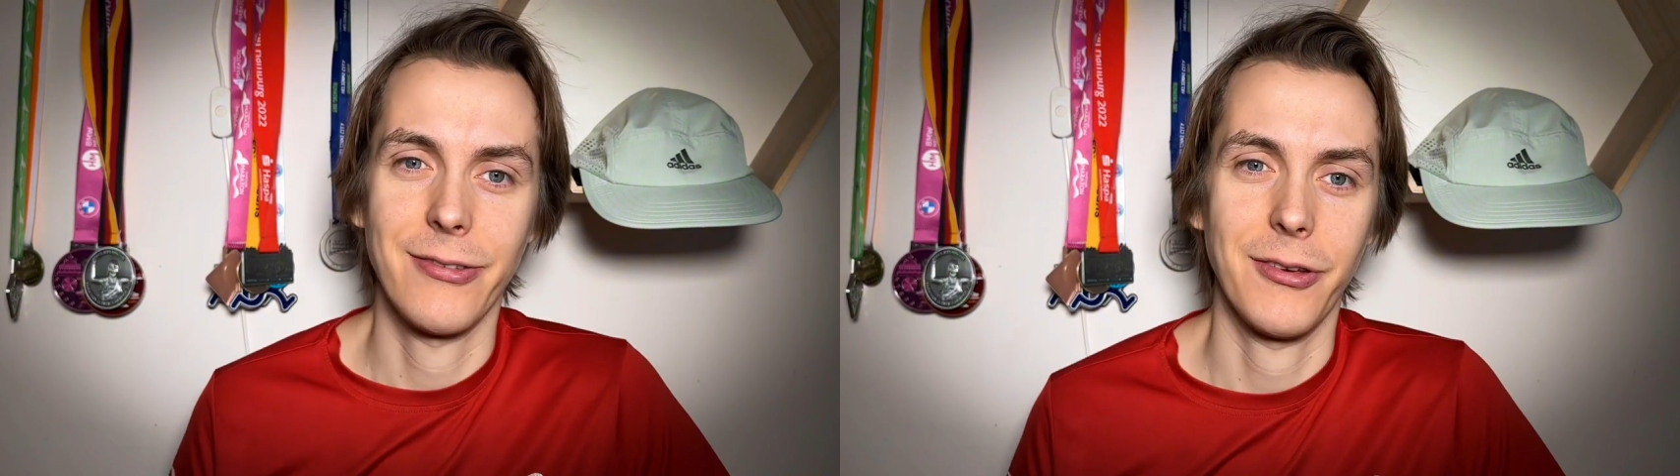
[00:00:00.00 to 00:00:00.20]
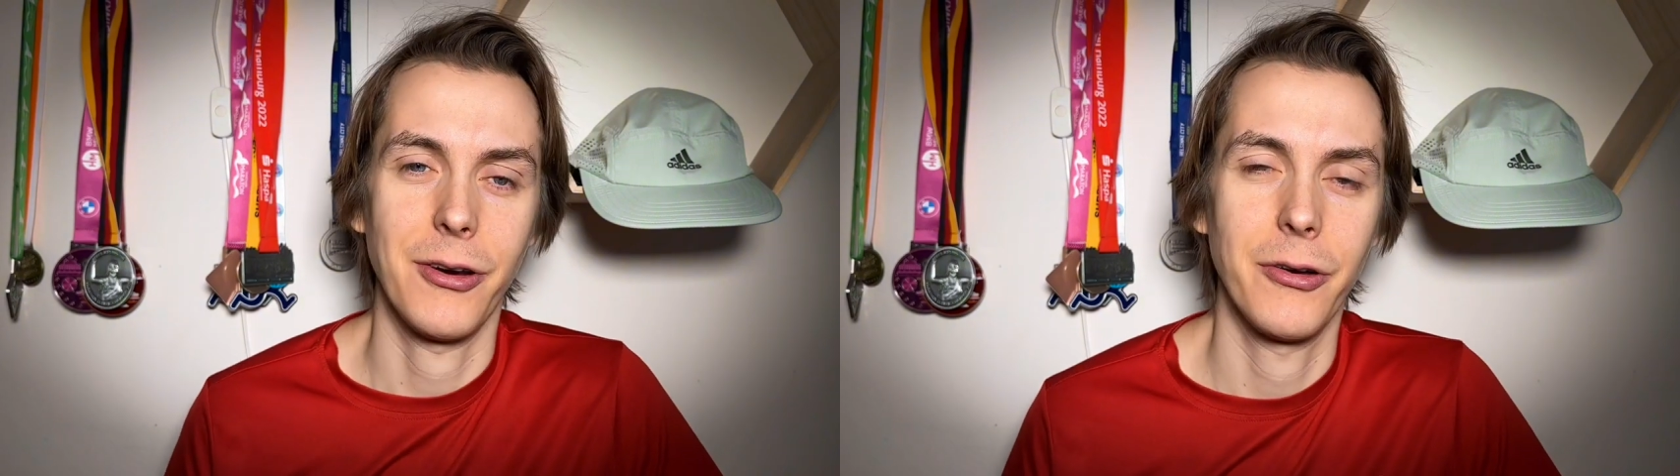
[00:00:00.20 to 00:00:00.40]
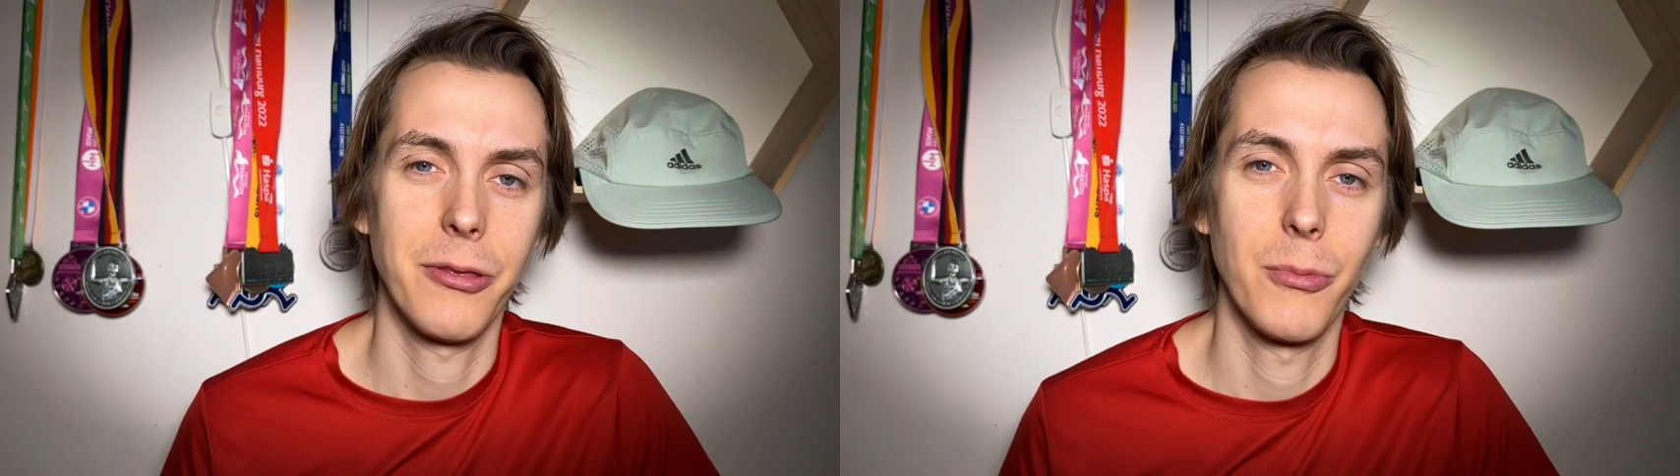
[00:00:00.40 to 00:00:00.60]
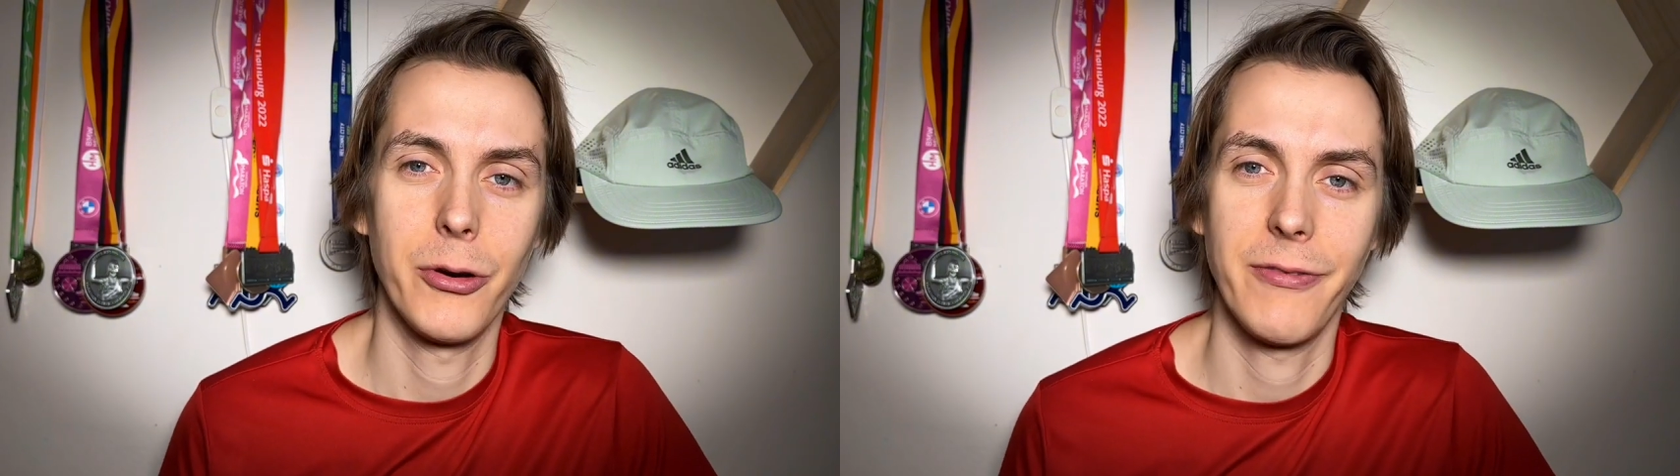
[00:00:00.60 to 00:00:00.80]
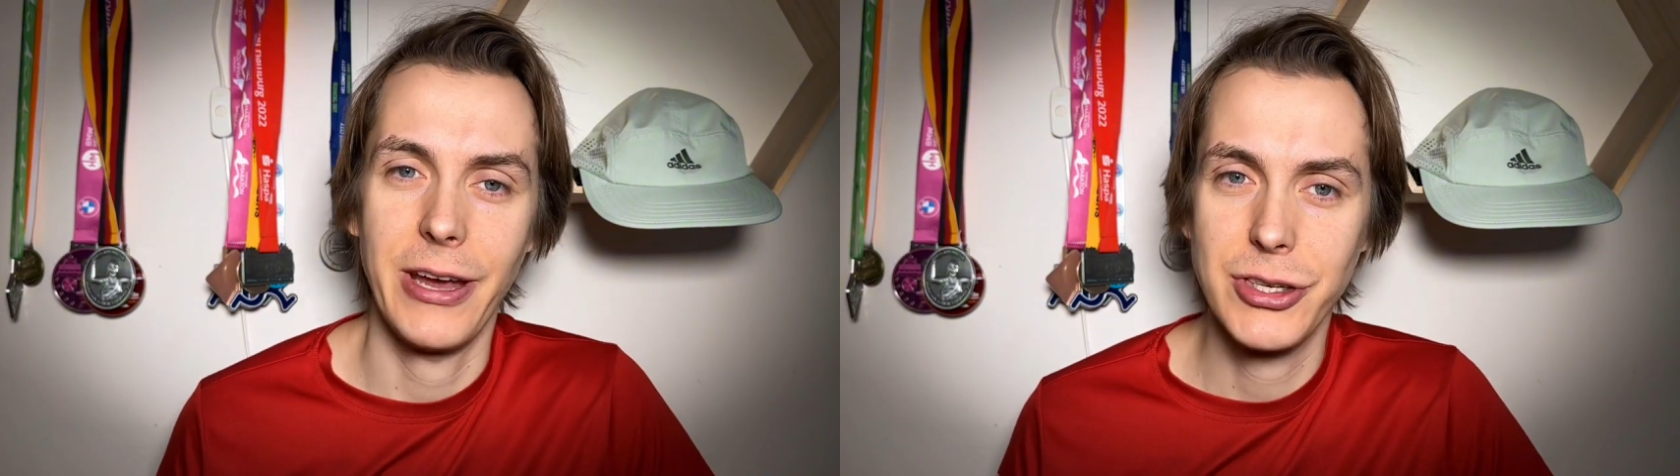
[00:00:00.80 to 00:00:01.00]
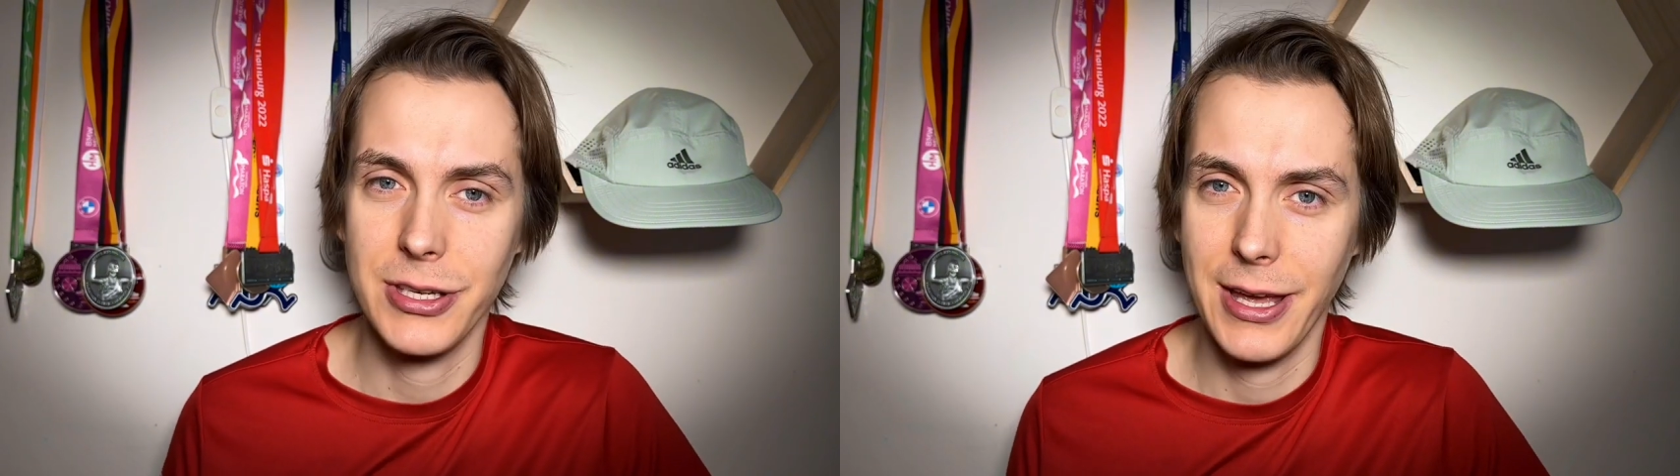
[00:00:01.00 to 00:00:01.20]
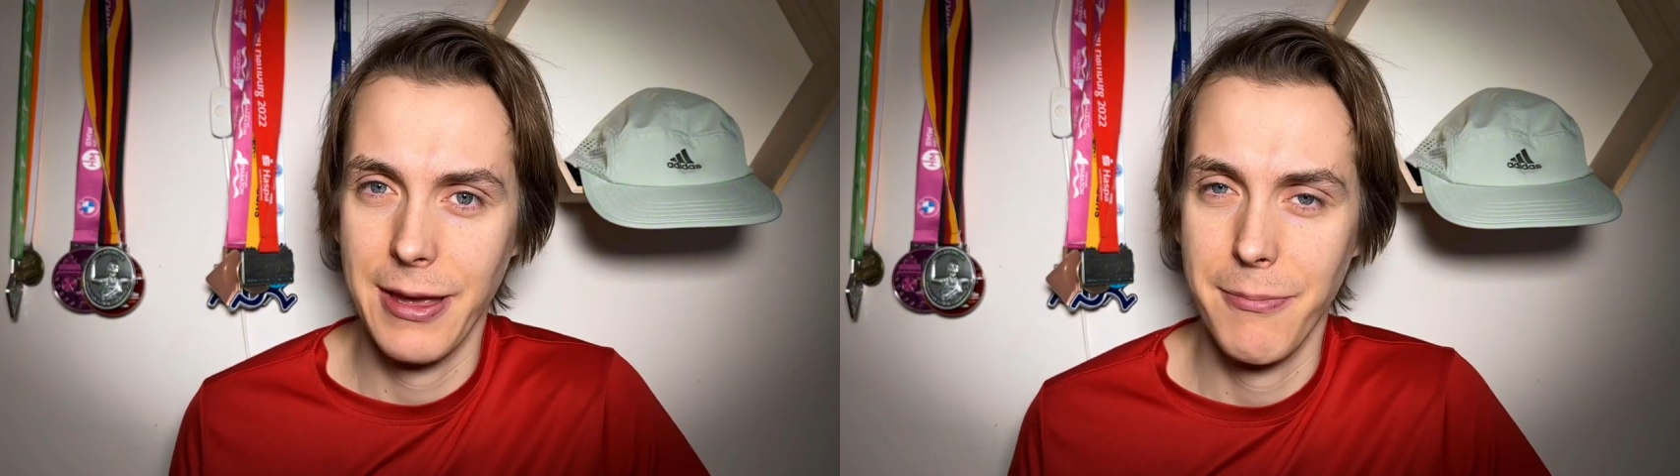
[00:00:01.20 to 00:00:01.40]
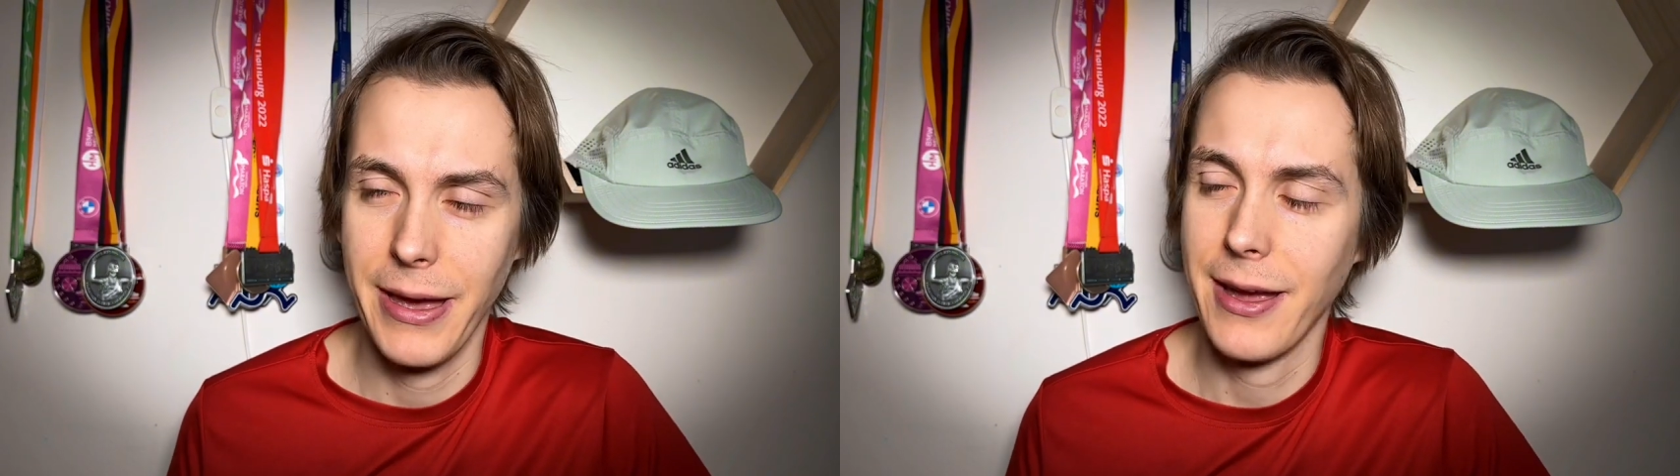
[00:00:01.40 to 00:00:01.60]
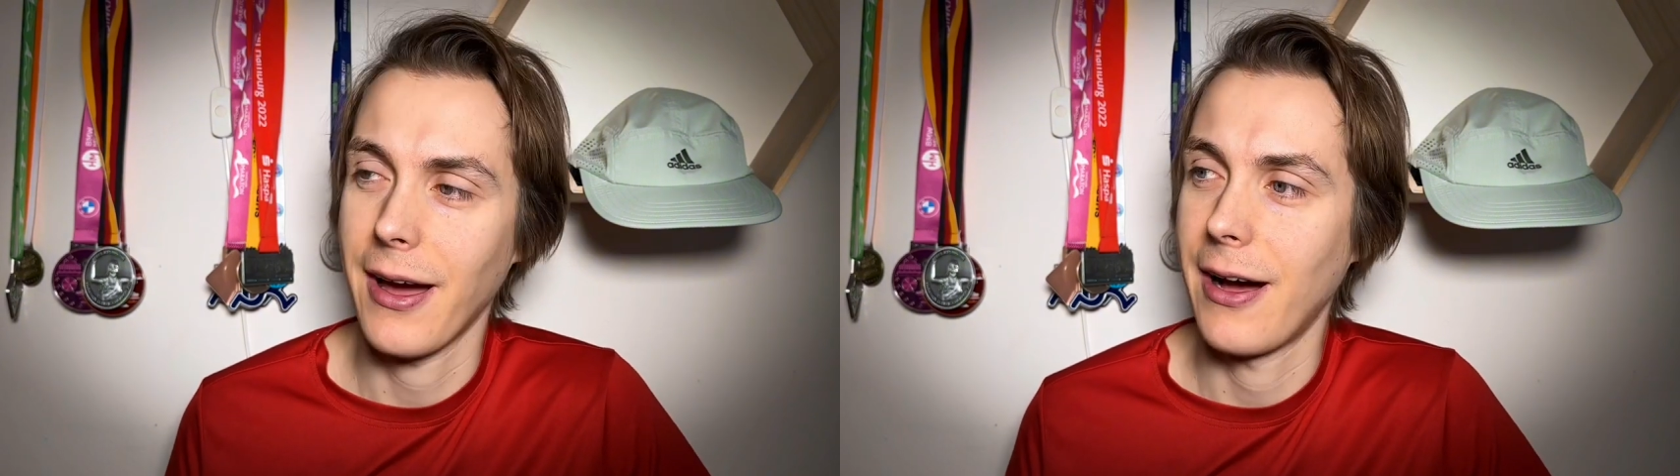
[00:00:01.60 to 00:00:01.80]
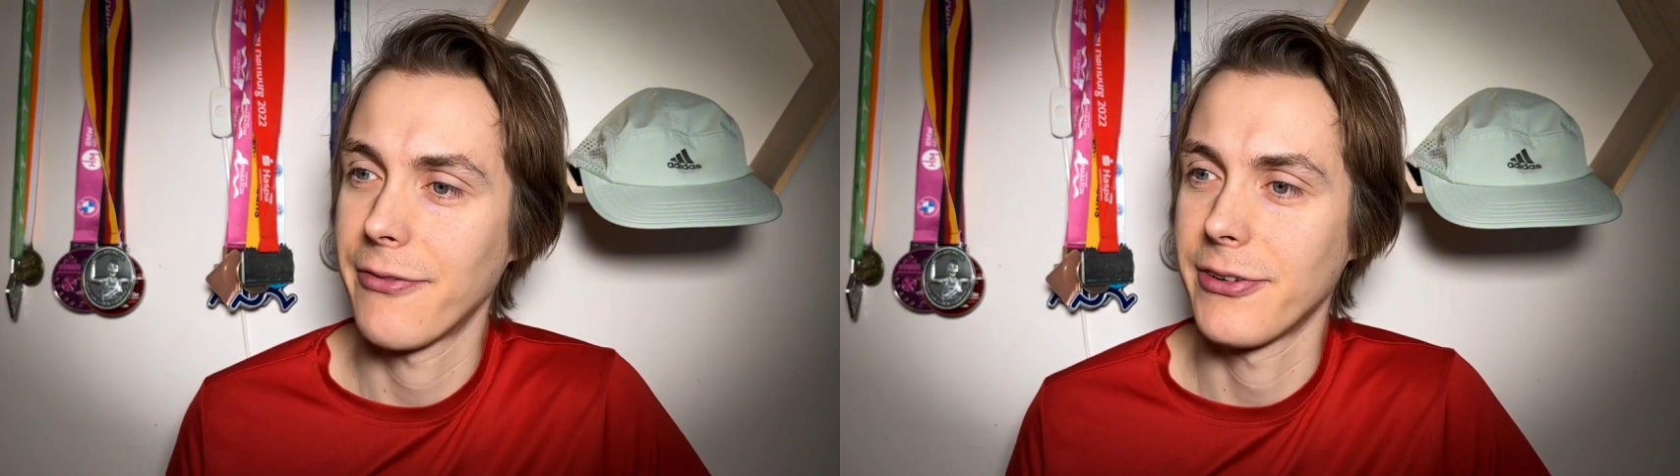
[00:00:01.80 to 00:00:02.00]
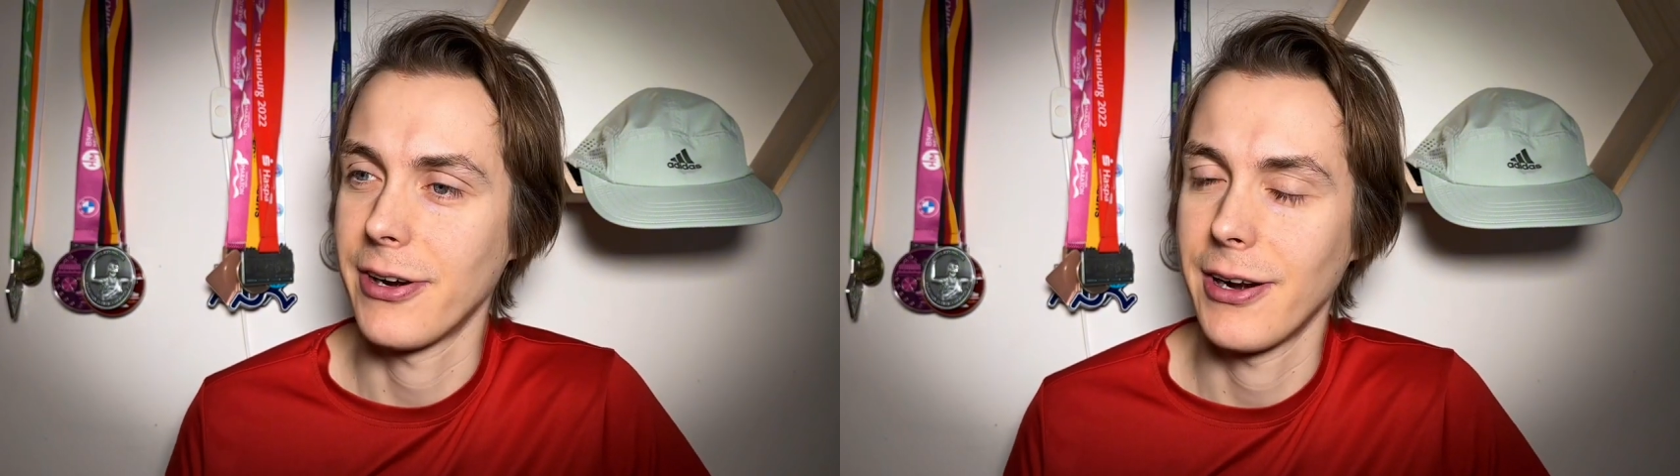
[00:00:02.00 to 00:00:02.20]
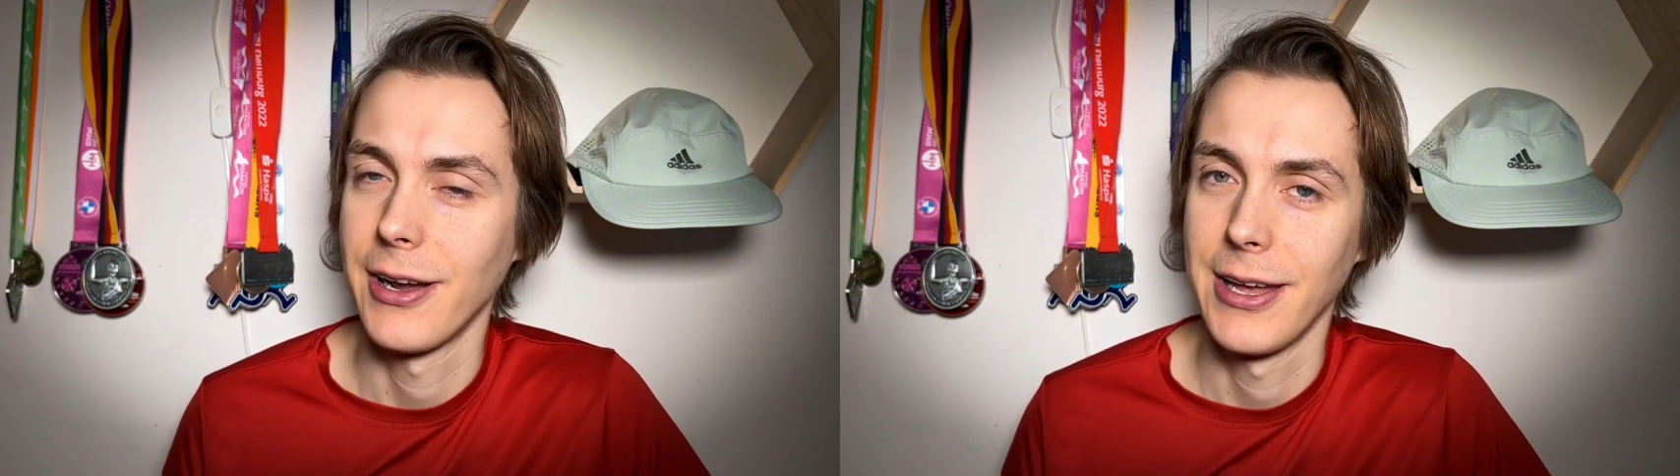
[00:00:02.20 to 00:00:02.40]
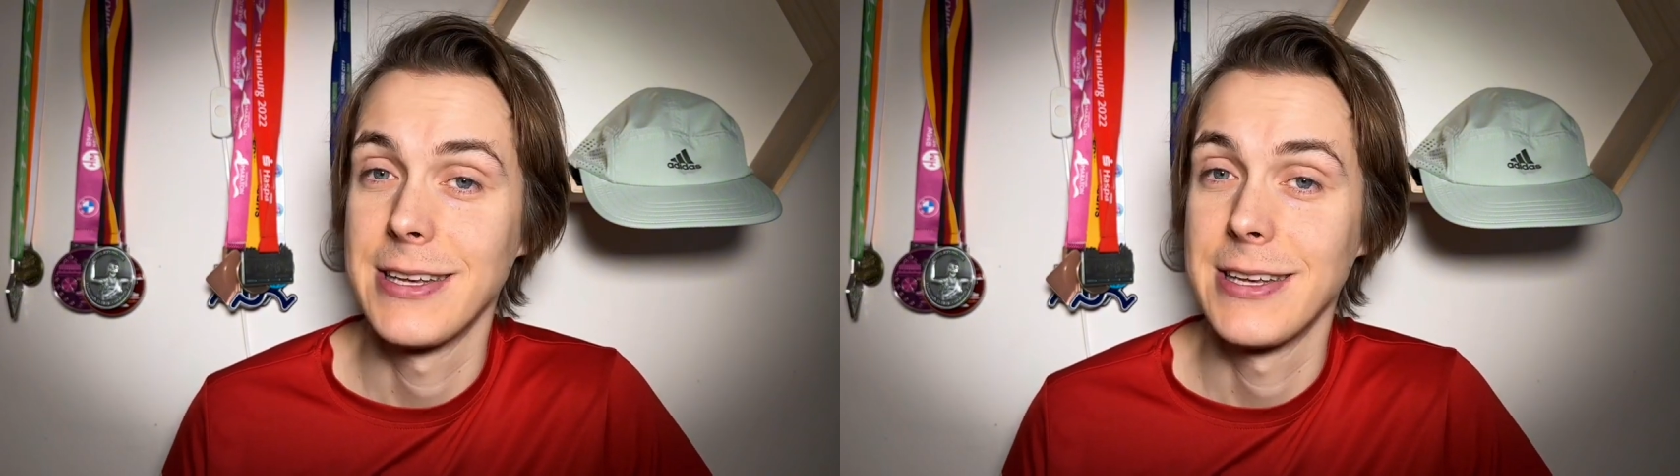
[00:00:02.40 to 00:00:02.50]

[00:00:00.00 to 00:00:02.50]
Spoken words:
so the motivation came back after